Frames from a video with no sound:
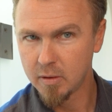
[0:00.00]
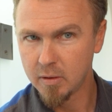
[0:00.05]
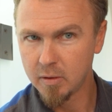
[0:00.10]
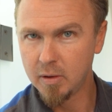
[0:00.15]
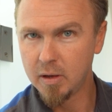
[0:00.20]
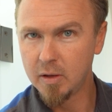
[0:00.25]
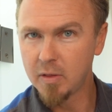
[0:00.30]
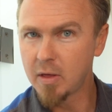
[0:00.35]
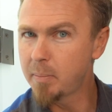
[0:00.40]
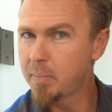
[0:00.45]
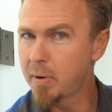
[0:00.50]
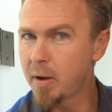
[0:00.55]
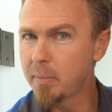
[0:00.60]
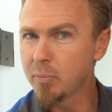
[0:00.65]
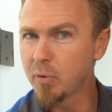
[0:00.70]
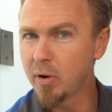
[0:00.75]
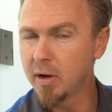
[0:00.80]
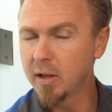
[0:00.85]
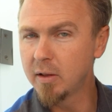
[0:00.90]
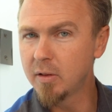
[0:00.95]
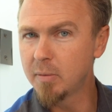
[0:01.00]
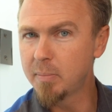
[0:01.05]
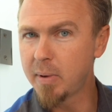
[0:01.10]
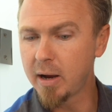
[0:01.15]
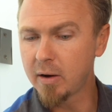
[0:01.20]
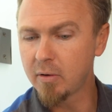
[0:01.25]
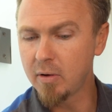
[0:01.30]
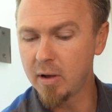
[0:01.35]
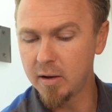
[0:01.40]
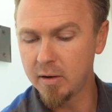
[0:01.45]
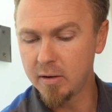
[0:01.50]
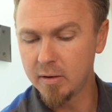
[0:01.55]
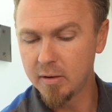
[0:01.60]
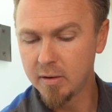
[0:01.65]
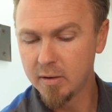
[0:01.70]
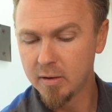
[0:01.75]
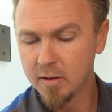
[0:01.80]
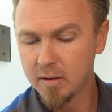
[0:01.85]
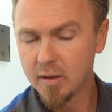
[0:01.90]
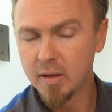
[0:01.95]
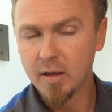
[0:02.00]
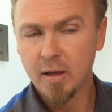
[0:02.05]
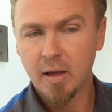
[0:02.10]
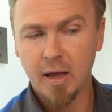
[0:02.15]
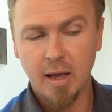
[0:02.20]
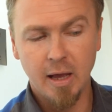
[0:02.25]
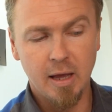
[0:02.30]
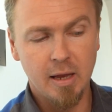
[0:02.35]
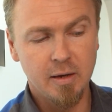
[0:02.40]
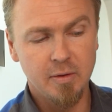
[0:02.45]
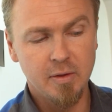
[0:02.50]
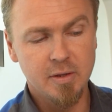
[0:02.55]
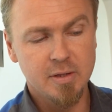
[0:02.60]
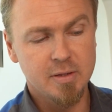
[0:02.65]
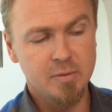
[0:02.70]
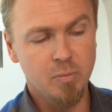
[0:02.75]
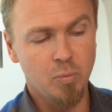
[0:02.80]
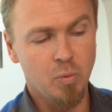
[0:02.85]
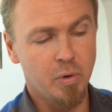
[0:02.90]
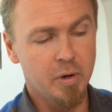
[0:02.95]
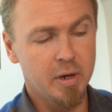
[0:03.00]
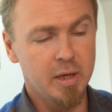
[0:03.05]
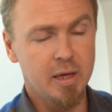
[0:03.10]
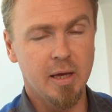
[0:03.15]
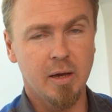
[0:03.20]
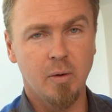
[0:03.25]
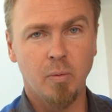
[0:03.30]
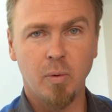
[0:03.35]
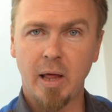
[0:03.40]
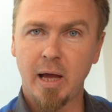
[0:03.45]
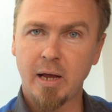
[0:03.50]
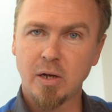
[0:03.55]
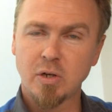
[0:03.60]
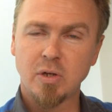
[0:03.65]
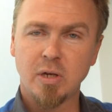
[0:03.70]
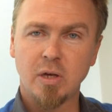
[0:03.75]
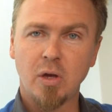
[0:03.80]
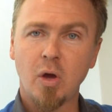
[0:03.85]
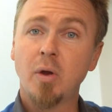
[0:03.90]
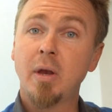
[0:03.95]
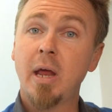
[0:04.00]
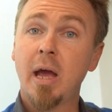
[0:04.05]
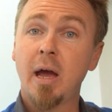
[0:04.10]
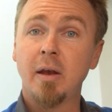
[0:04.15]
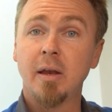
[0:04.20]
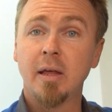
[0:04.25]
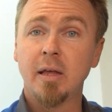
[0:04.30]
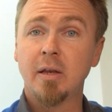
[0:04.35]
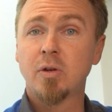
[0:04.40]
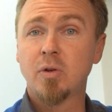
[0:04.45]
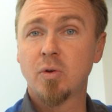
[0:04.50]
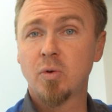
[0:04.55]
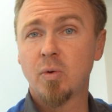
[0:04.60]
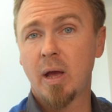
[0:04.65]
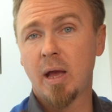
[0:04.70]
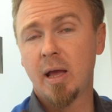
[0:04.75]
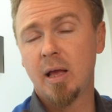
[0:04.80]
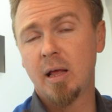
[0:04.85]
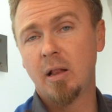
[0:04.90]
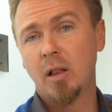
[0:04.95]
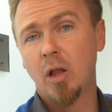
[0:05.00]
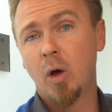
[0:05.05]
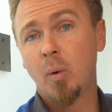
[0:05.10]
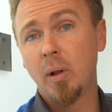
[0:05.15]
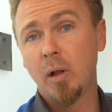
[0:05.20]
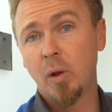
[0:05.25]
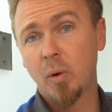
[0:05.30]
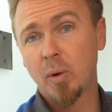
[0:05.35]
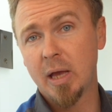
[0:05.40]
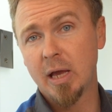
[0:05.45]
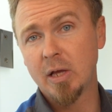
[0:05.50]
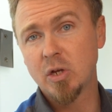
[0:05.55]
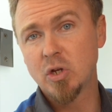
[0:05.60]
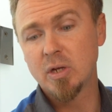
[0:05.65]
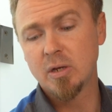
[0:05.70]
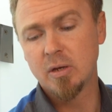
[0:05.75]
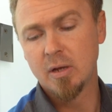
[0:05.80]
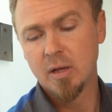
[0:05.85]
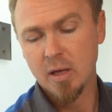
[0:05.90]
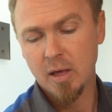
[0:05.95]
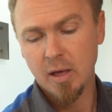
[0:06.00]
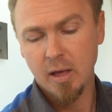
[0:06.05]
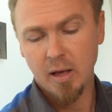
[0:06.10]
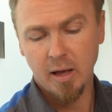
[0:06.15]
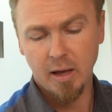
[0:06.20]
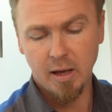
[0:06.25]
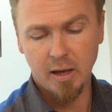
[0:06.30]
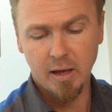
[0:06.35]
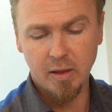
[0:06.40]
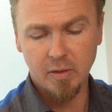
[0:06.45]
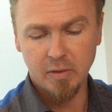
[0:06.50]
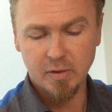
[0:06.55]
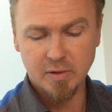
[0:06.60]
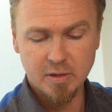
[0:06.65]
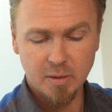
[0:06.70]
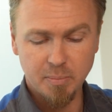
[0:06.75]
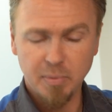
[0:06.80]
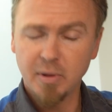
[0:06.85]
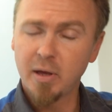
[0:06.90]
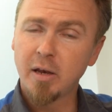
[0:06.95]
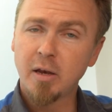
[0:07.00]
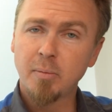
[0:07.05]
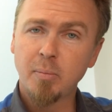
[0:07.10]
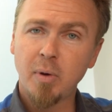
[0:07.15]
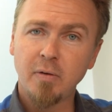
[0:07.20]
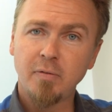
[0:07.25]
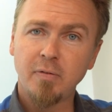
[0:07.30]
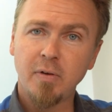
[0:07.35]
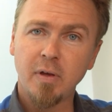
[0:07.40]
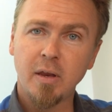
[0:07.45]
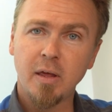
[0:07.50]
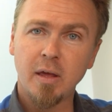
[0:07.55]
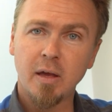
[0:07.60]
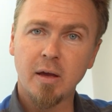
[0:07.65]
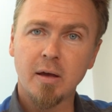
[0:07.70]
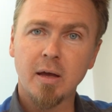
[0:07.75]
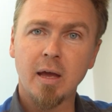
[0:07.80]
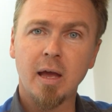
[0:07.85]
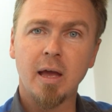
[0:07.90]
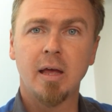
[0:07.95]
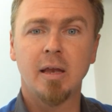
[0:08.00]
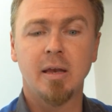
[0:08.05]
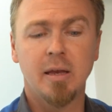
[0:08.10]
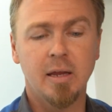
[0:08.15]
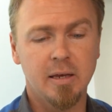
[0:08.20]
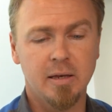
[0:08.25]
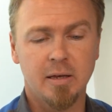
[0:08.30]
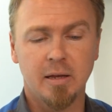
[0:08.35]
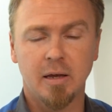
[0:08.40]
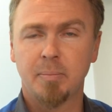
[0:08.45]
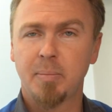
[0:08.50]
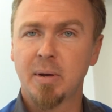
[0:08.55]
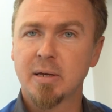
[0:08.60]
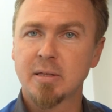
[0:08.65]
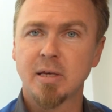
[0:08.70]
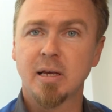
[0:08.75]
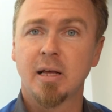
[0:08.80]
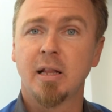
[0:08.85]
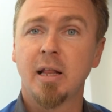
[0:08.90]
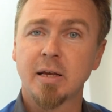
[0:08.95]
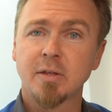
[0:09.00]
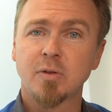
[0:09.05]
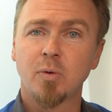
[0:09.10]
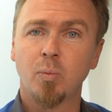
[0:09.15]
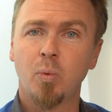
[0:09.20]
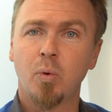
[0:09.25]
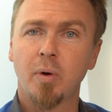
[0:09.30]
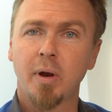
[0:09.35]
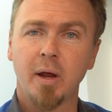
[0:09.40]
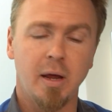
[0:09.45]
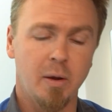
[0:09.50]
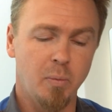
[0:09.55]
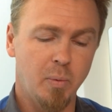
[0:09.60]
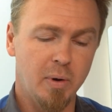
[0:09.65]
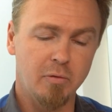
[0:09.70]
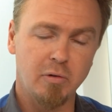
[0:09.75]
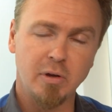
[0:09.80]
you hear that pump running in the background, and this water here will actually go down into a lower location. There's something under my feet here, and it basically collects the water, and when it